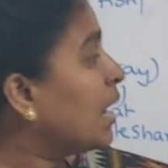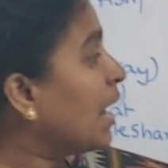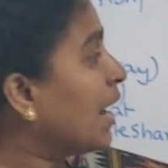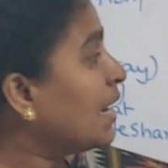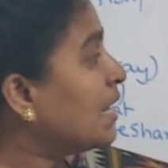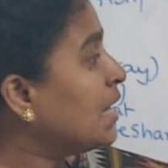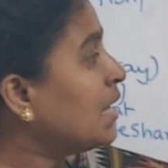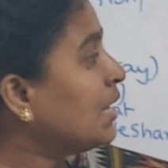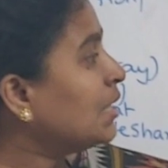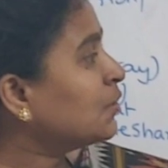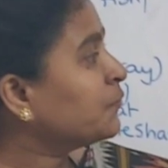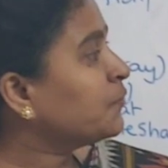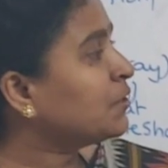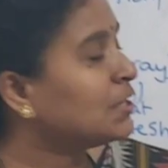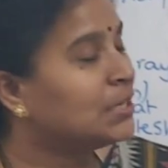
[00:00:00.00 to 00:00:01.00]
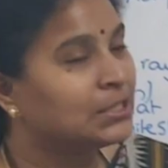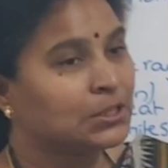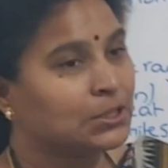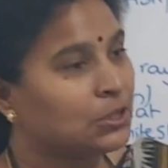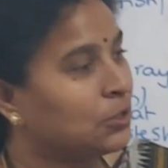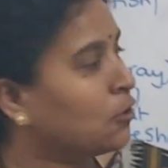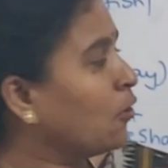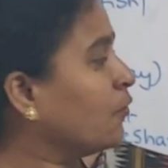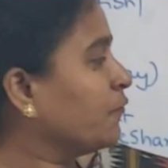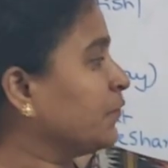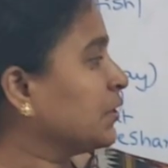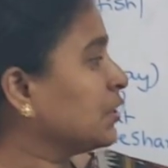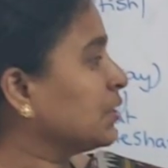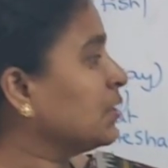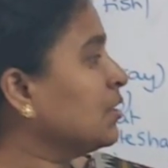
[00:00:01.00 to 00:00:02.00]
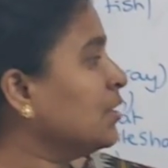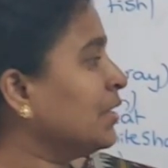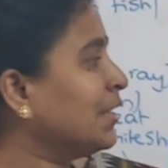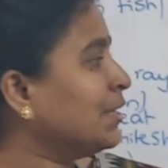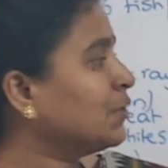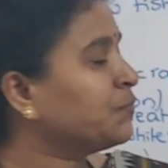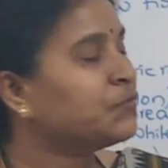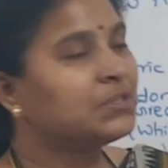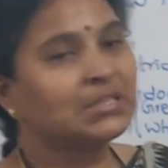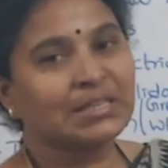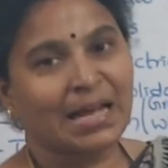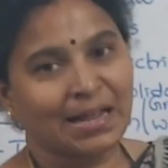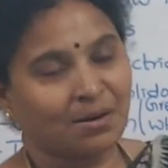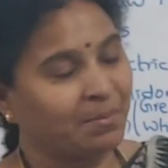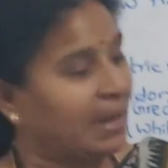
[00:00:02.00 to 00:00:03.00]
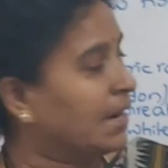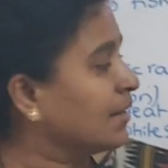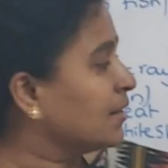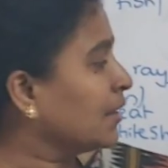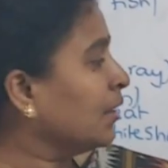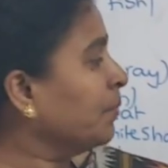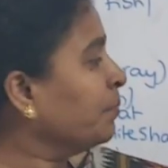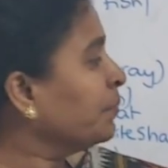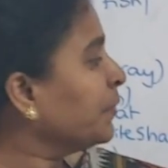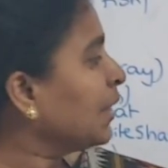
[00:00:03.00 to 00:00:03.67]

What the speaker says: I is for ichthyophis. S for salamandra.